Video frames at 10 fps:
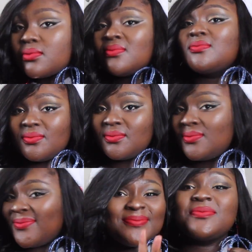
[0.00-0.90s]
but I made the
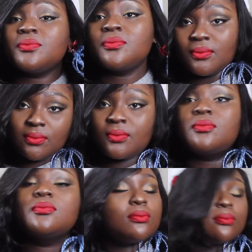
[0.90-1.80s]
sweater
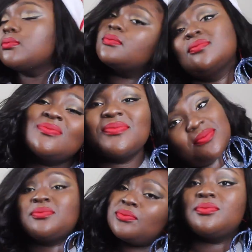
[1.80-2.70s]
and my little
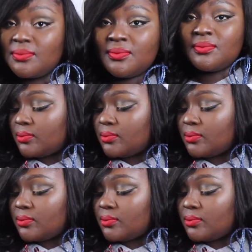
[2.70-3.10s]
paperclip earring